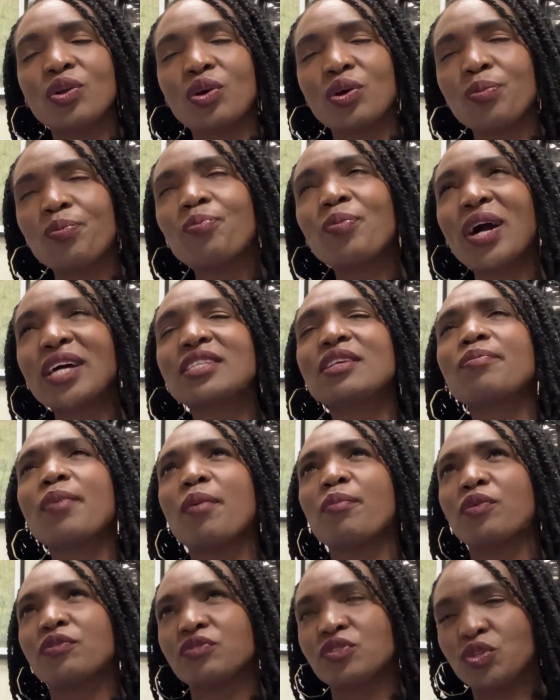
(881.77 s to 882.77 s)
maximum
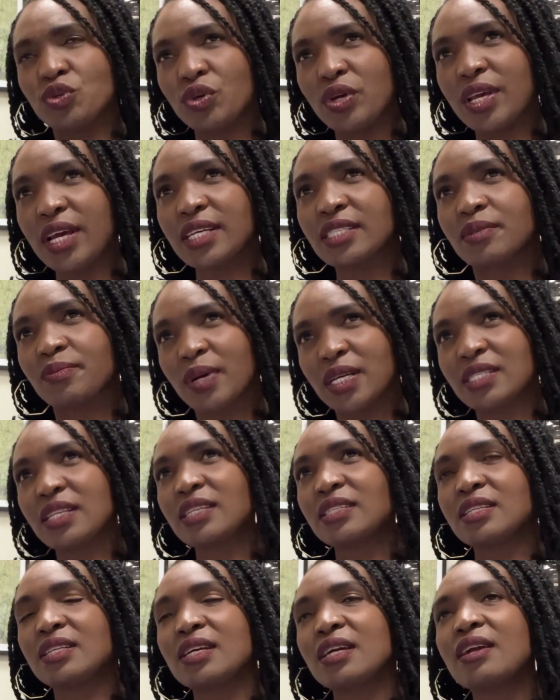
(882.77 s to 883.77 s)
of 2 years, master's
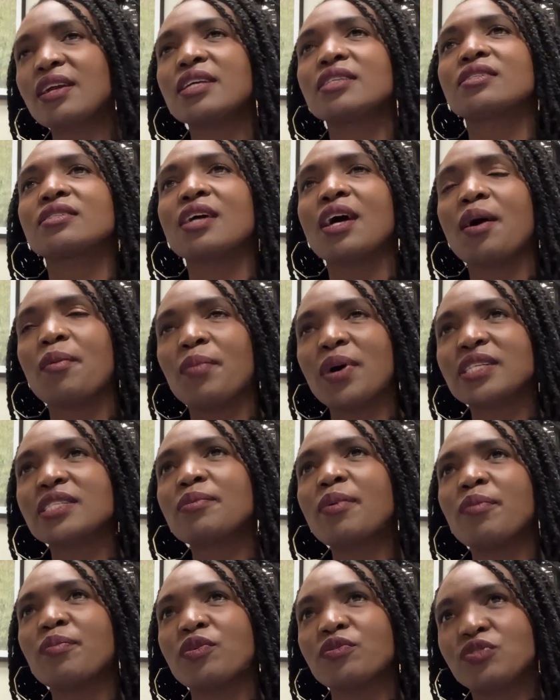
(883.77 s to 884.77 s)
degrees
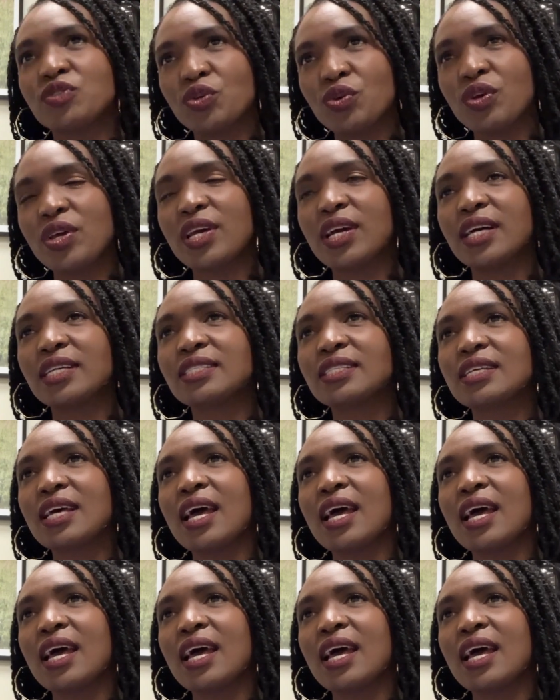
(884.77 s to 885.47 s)
maximum of 2 years,